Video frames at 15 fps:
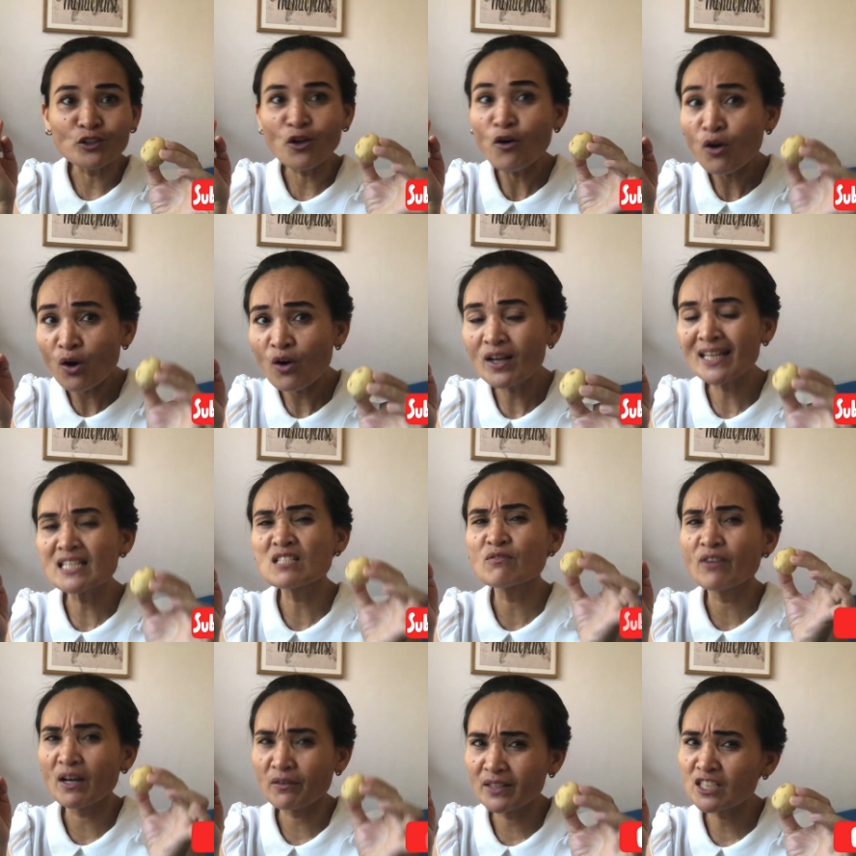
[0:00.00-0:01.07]
Longkong is
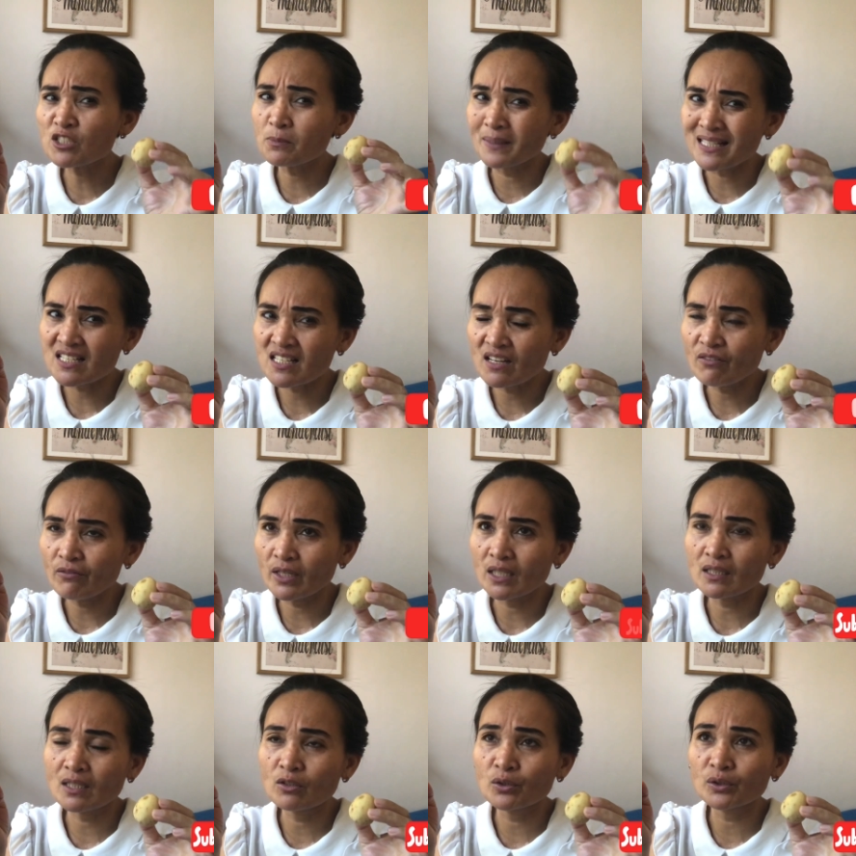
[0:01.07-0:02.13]
very expensive.
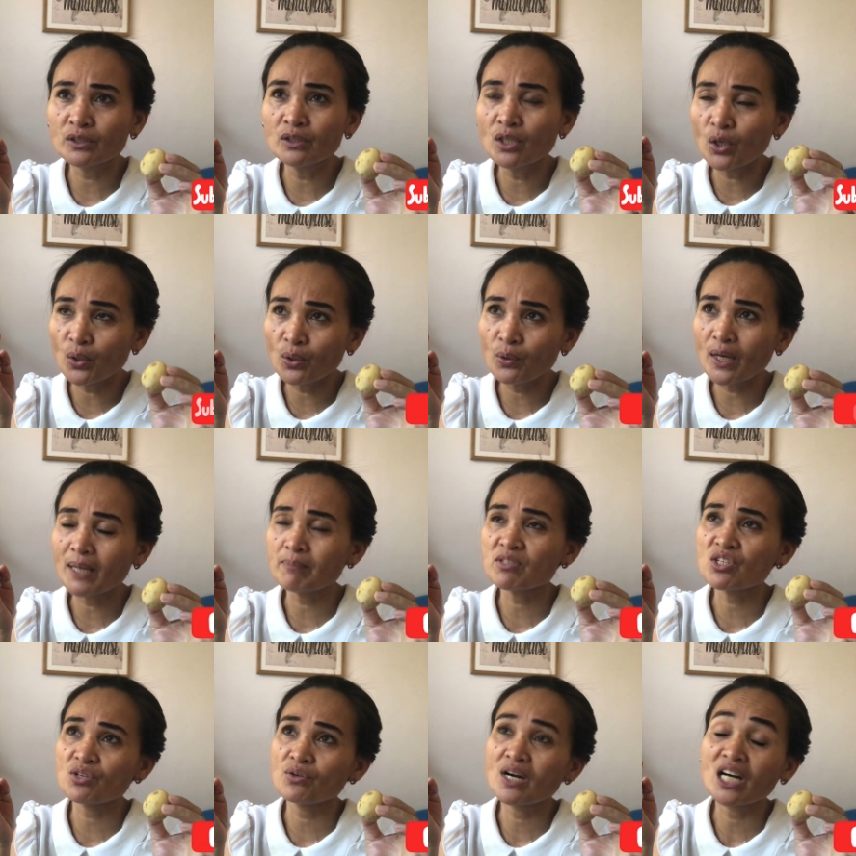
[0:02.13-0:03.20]
It could go up
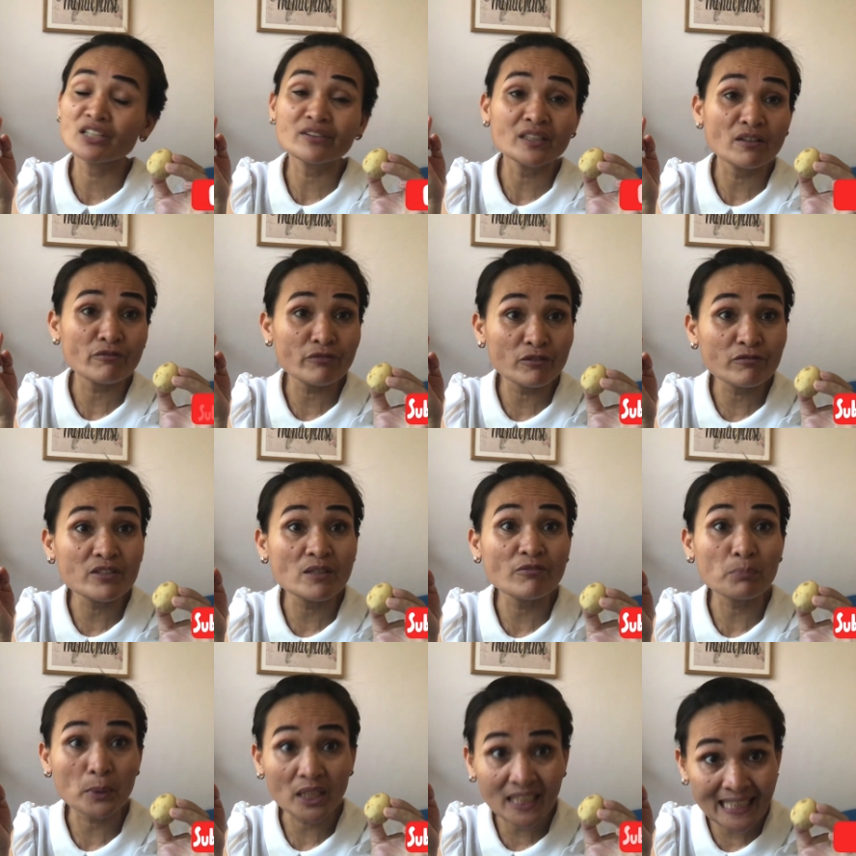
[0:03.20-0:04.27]
to 150
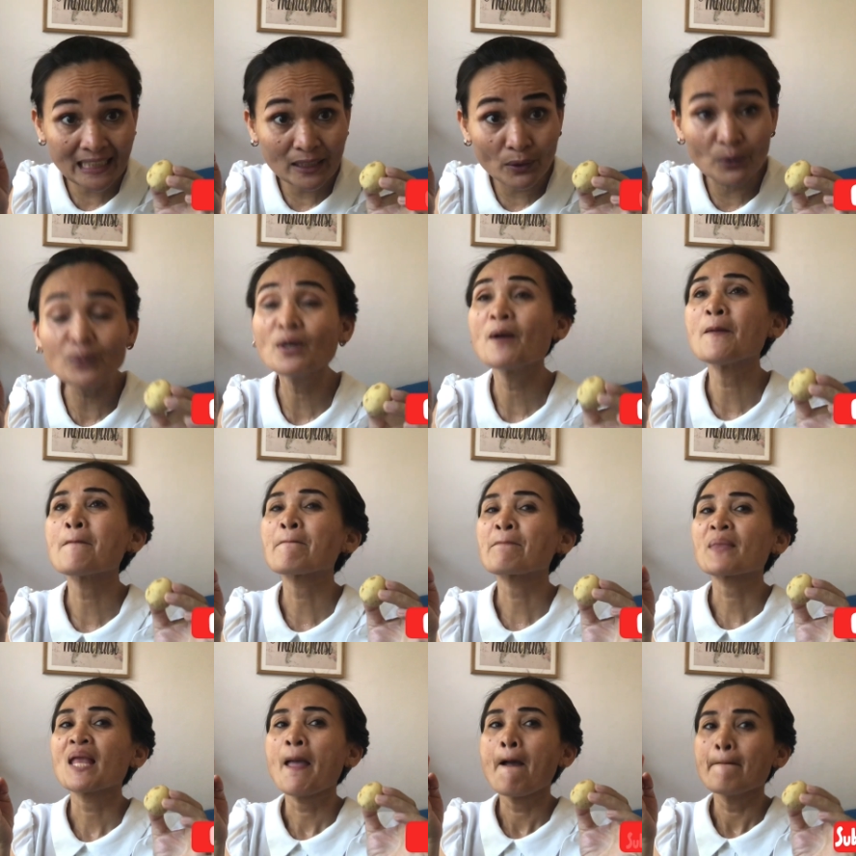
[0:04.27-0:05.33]
per kilo,
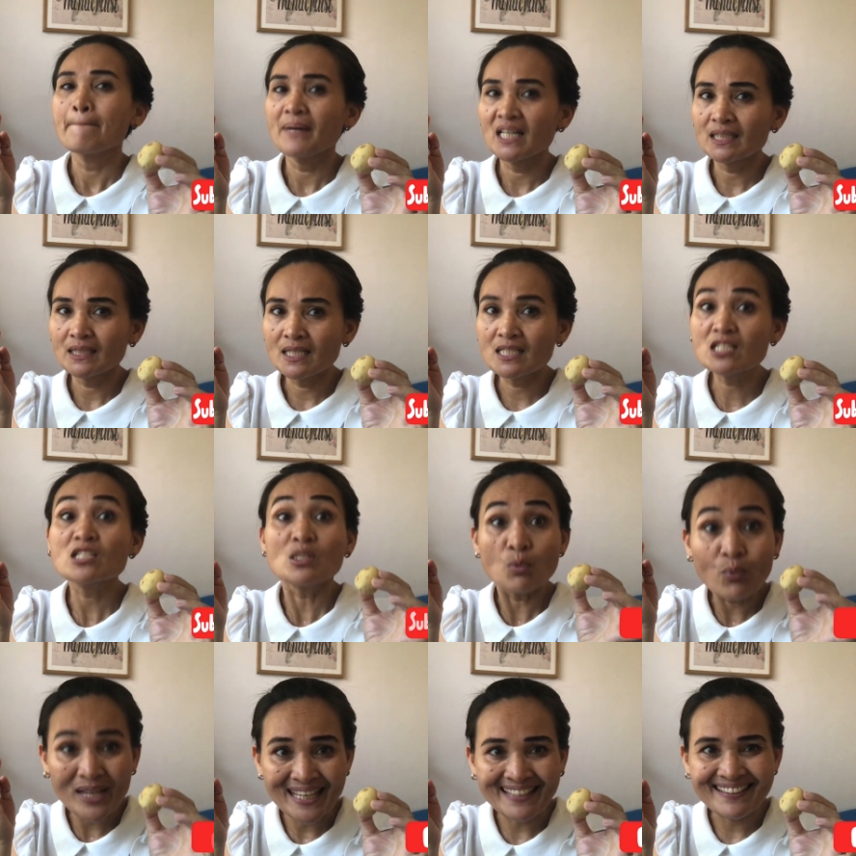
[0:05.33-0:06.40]
but it's
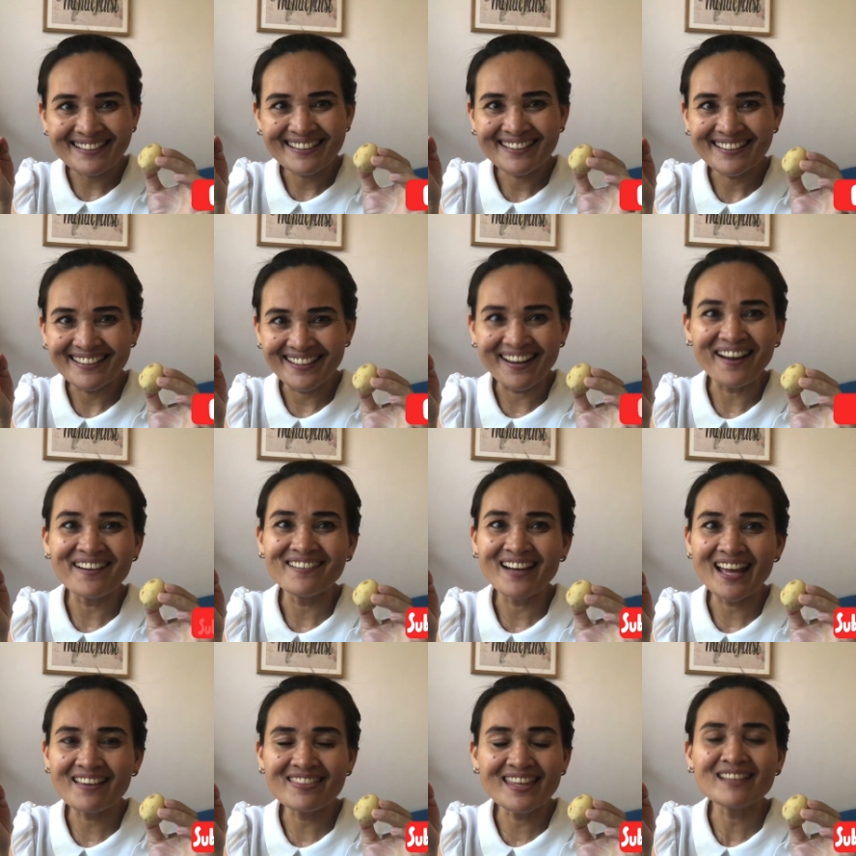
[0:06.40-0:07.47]
sweet. You know,
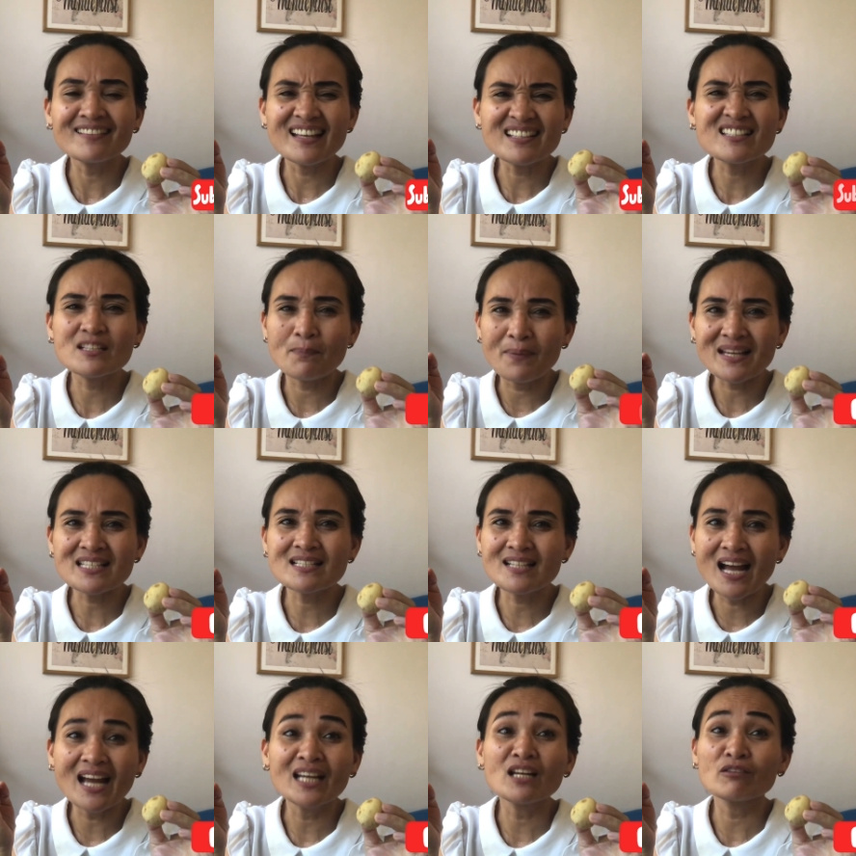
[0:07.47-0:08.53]
I think that's the best
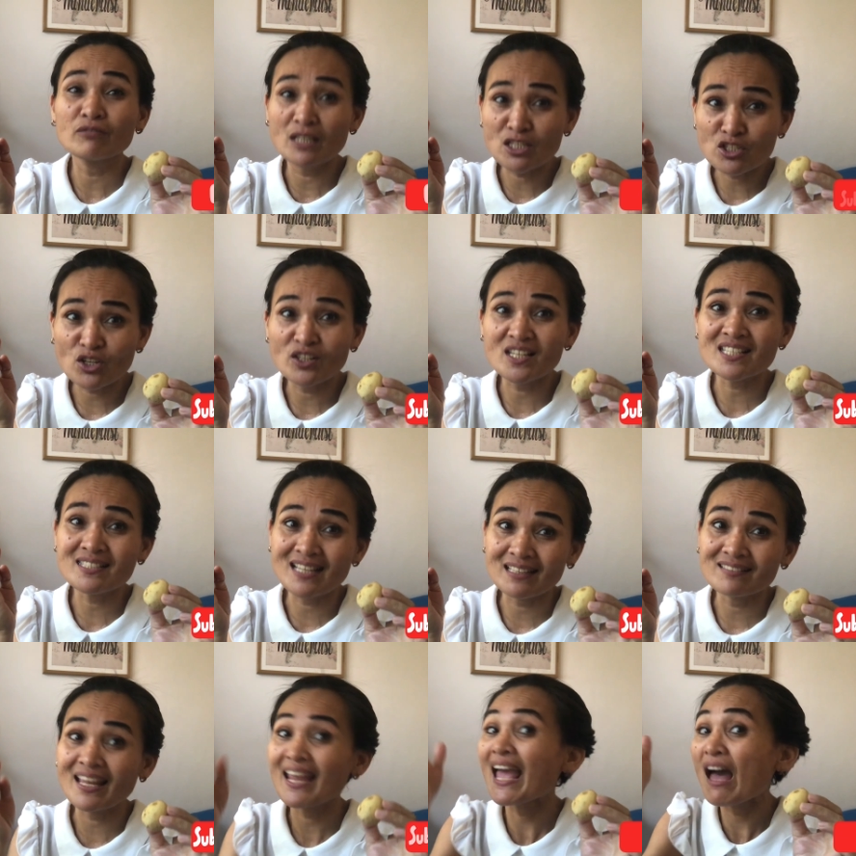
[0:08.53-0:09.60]
kind of lanzones that
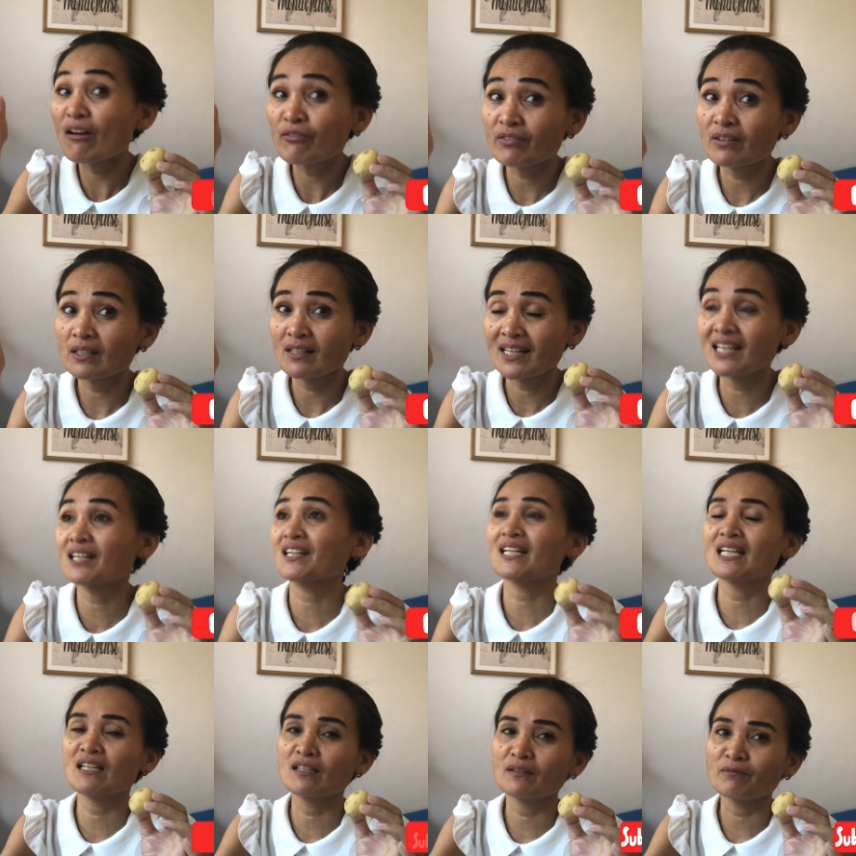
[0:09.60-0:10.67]
they have here
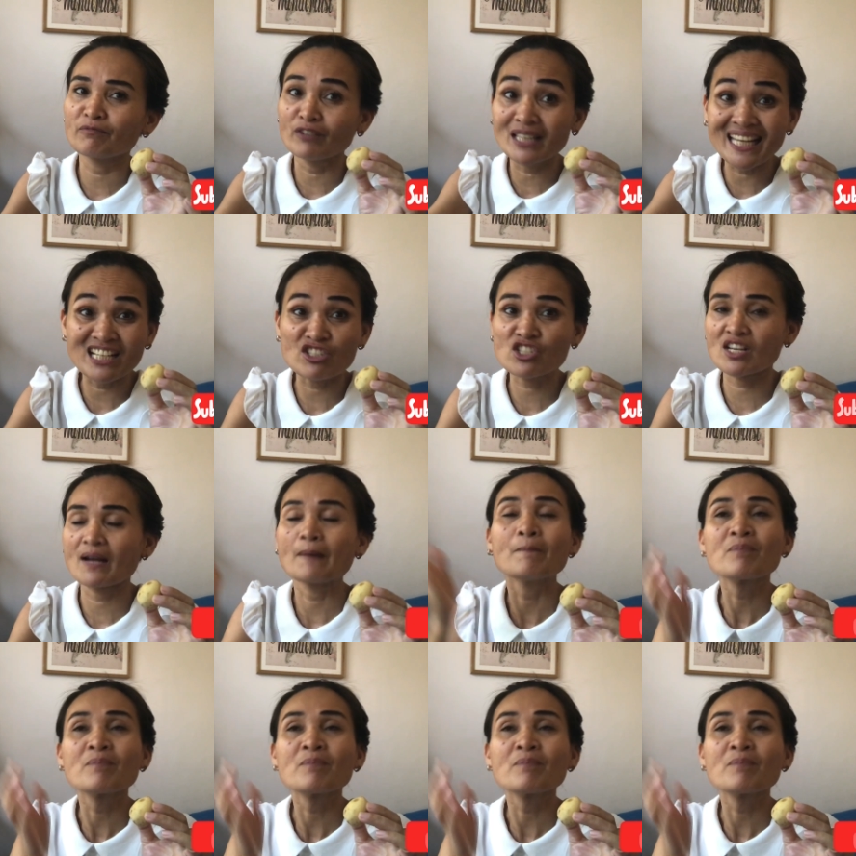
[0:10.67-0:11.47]
in Valencia.